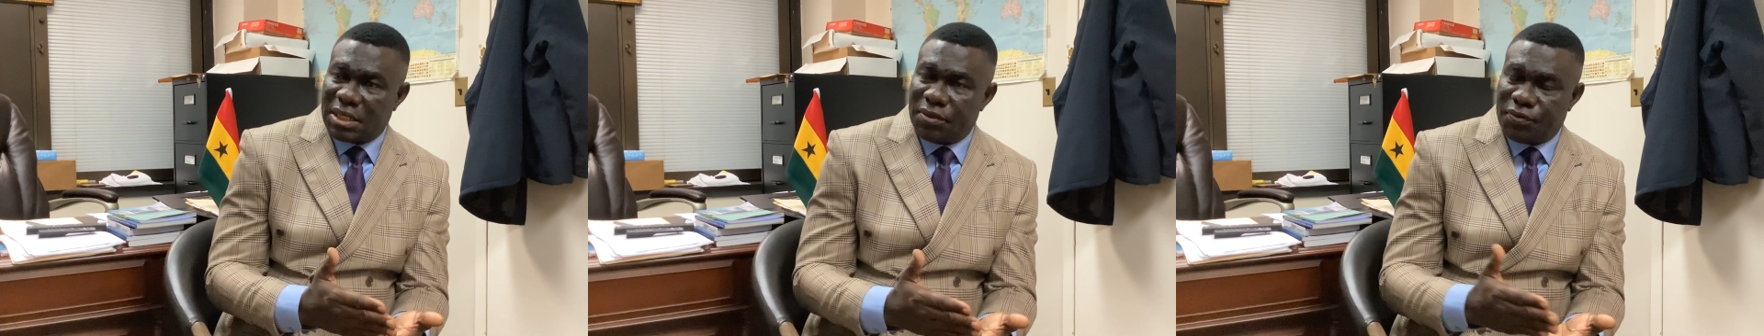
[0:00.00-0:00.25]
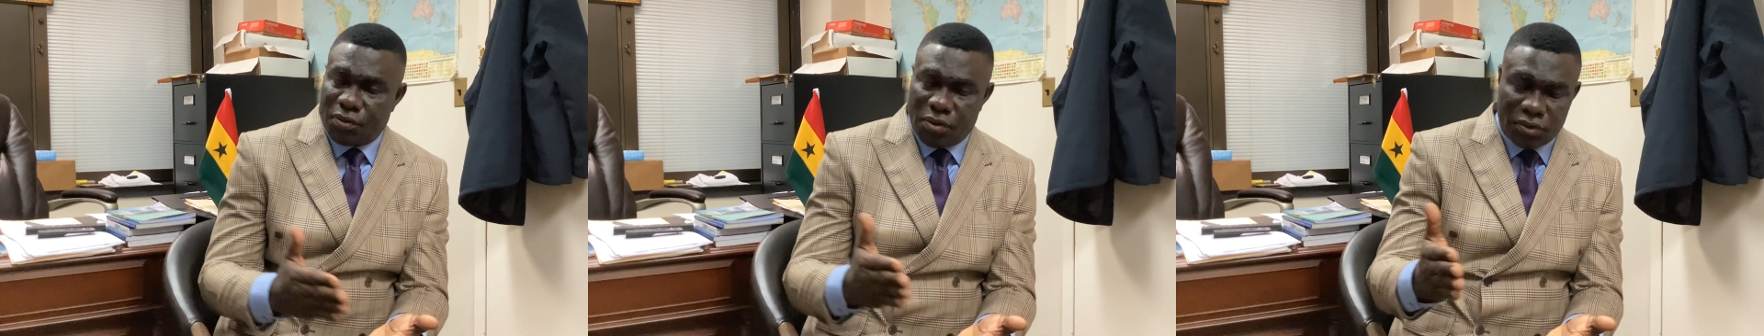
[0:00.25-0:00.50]
If
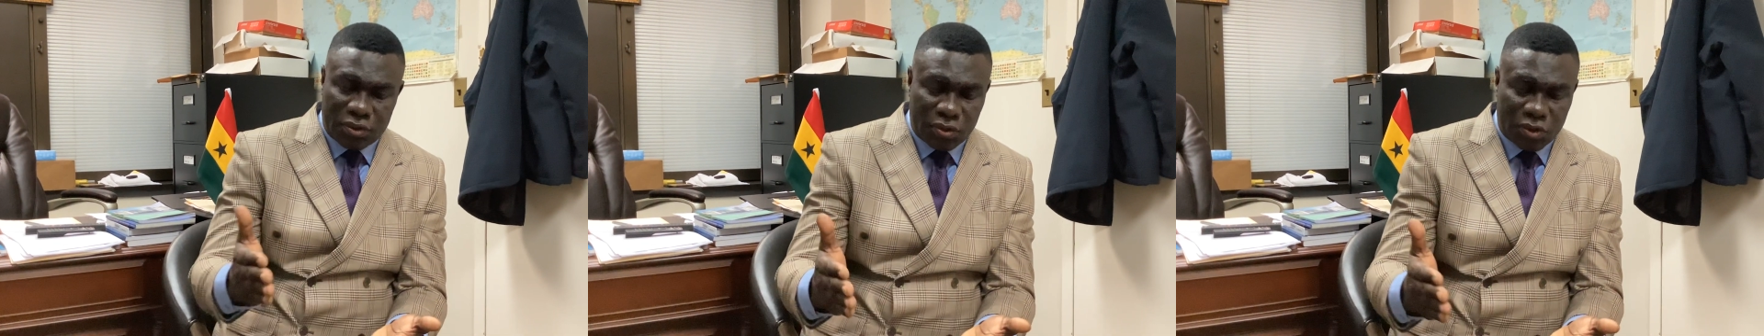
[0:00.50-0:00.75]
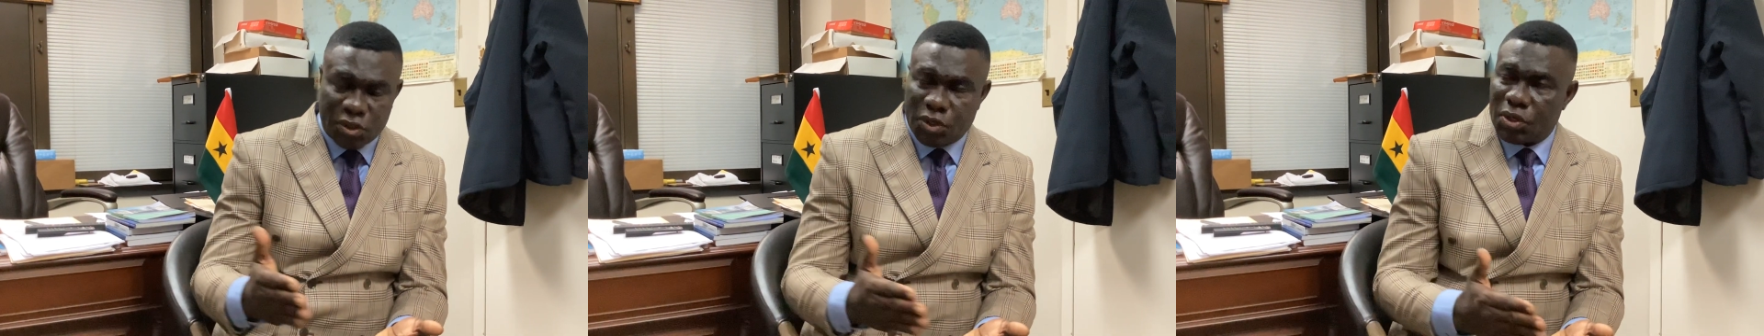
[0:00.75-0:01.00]
you want to
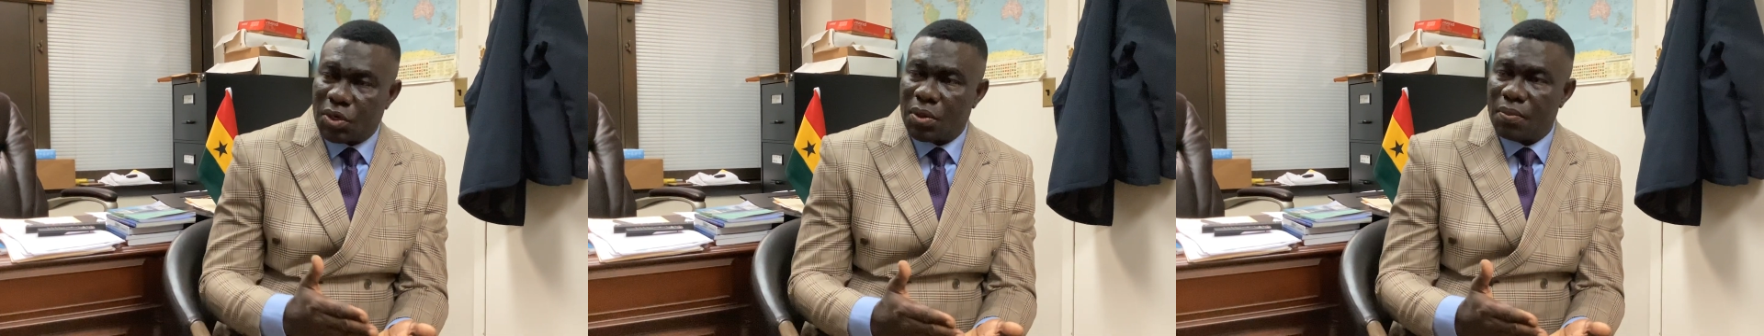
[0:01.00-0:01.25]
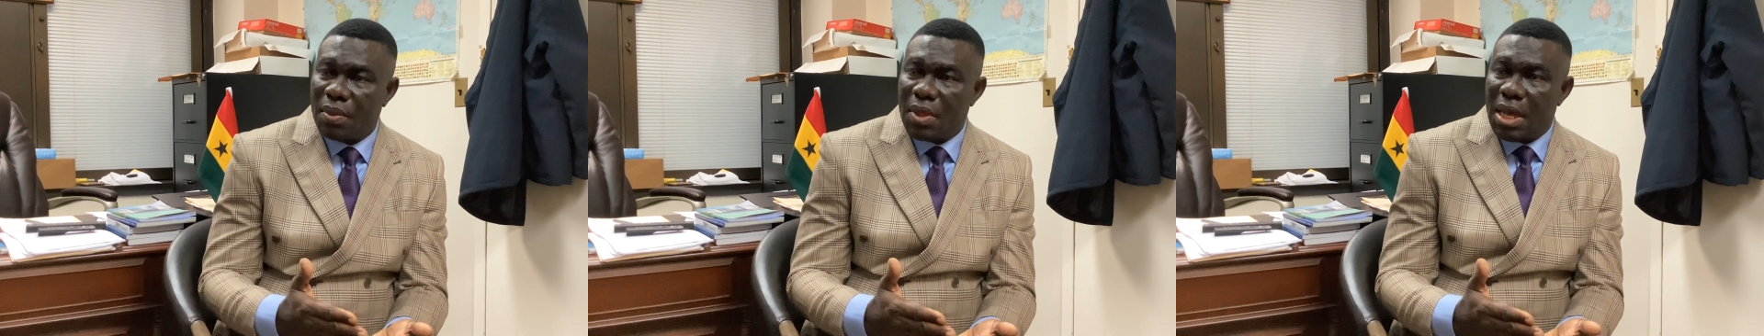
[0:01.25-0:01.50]
secure
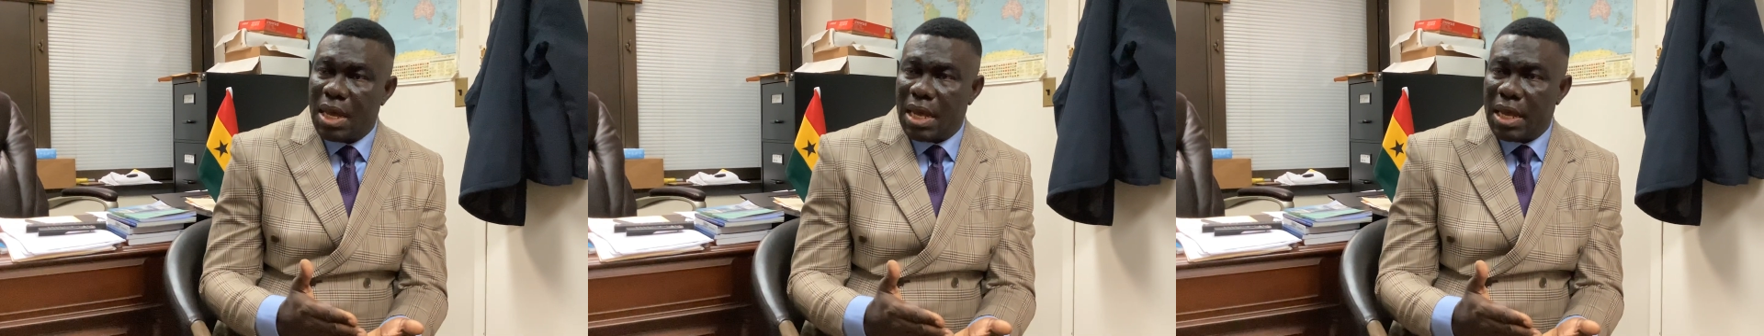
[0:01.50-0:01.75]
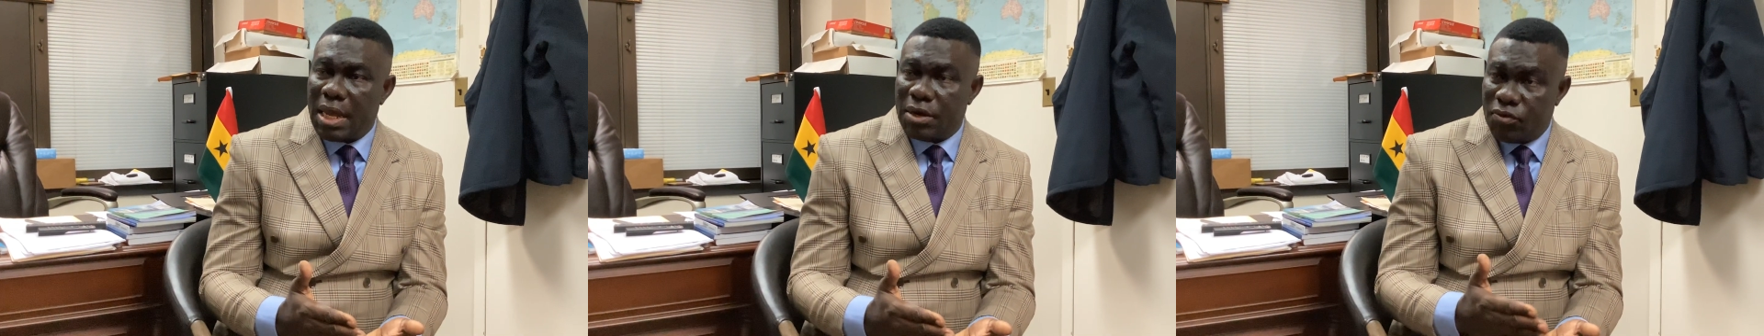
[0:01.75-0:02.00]

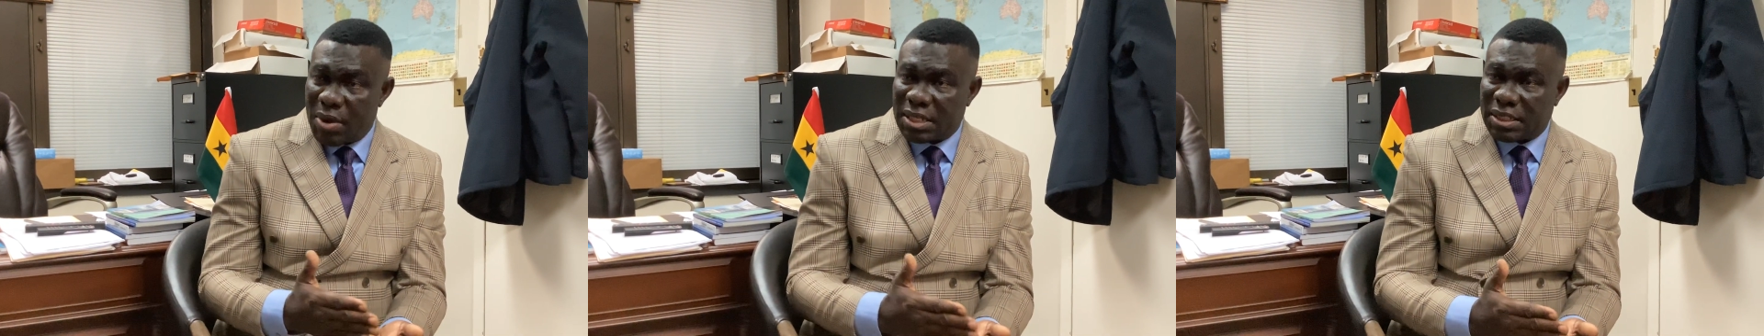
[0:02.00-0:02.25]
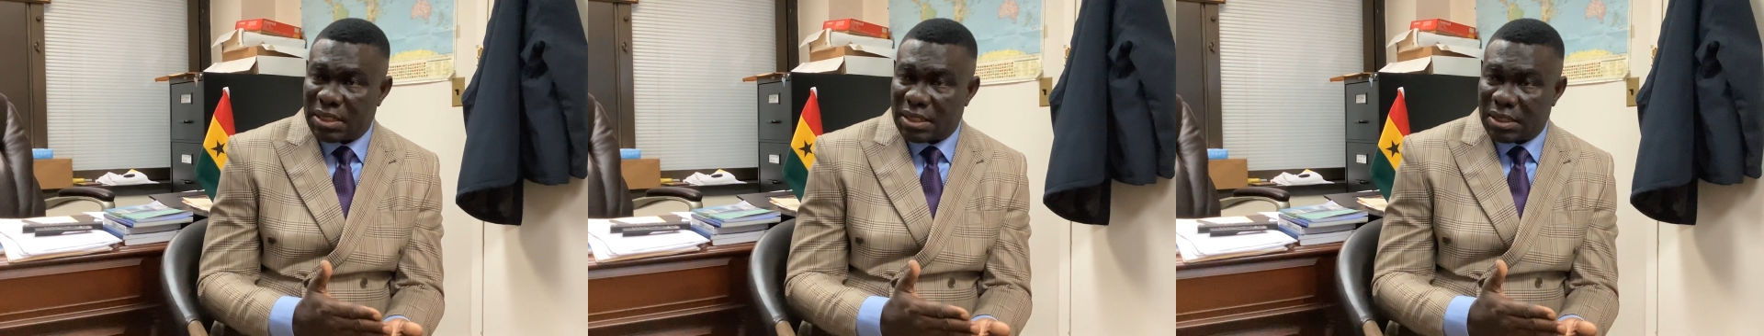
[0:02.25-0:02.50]
a dual
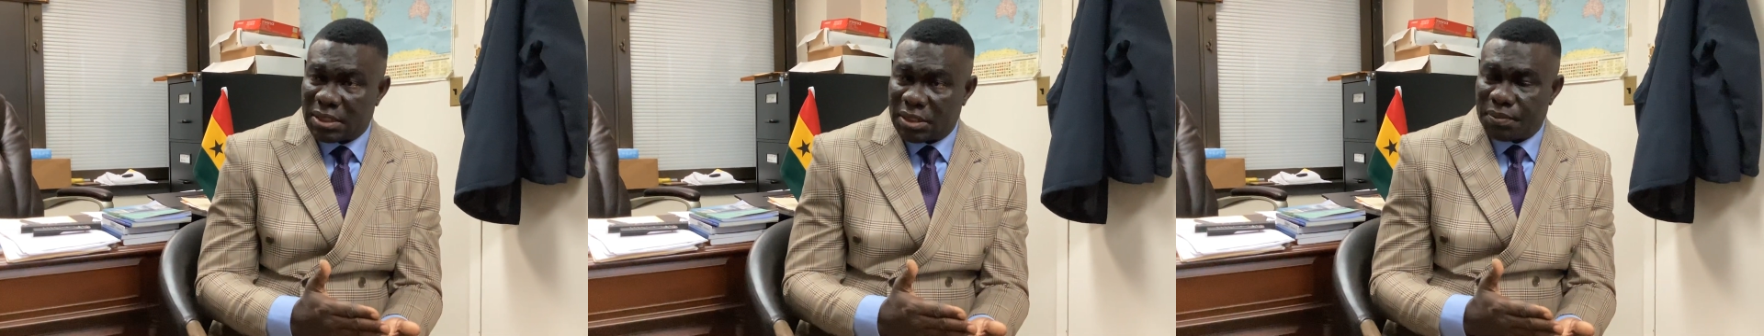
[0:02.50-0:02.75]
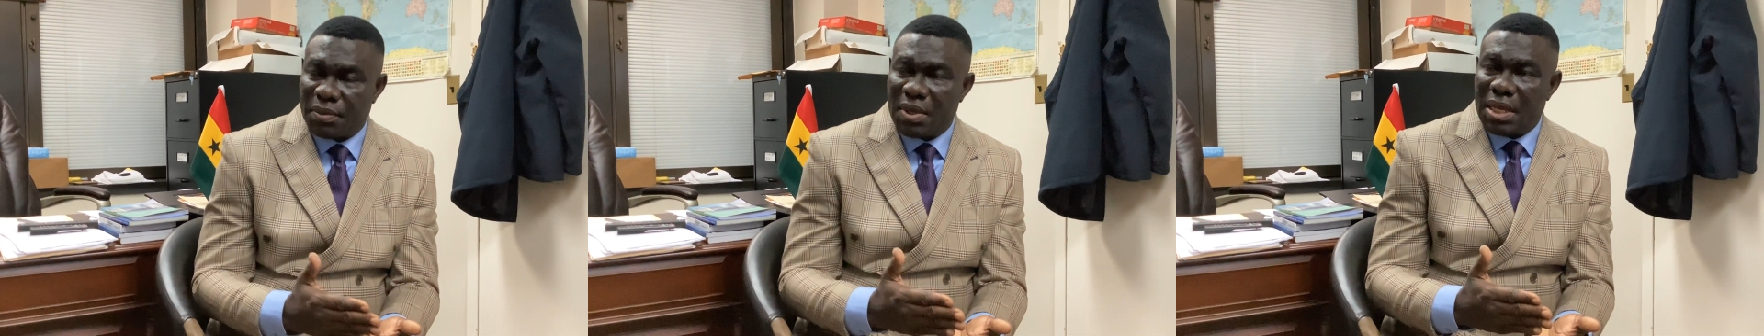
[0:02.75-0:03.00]
citizenship,